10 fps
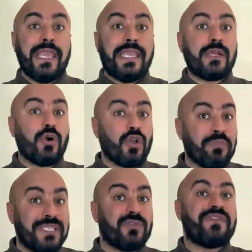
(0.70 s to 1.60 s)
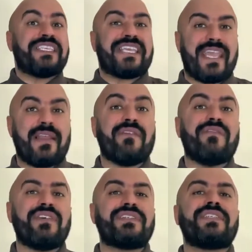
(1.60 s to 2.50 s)
economies of scale
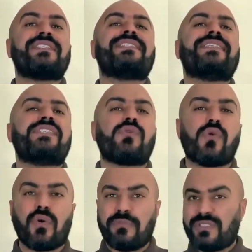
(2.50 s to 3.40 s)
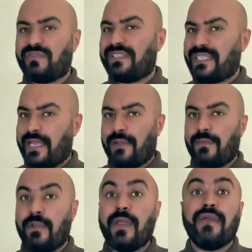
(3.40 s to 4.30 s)
versus diseconomies of scale.
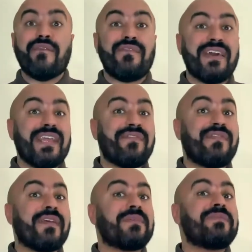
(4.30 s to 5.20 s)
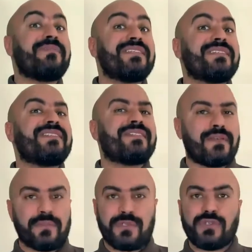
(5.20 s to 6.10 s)
Very famous business
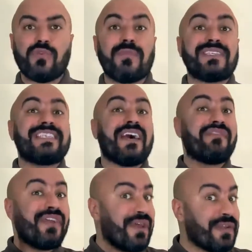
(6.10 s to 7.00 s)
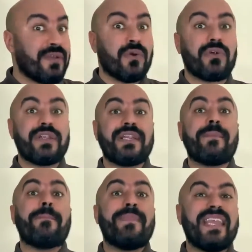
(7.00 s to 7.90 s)
terms. You must have heard it already
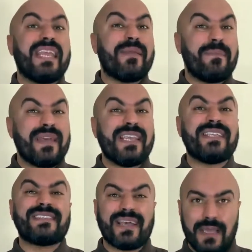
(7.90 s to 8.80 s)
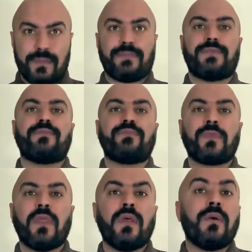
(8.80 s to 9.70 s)
many times.
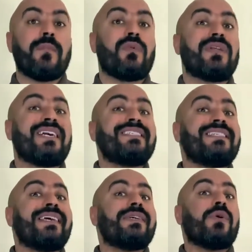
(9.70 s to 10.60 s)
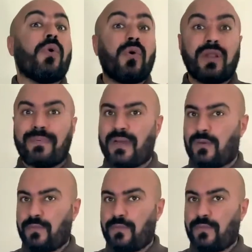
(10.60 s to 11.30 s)
But what are they all about?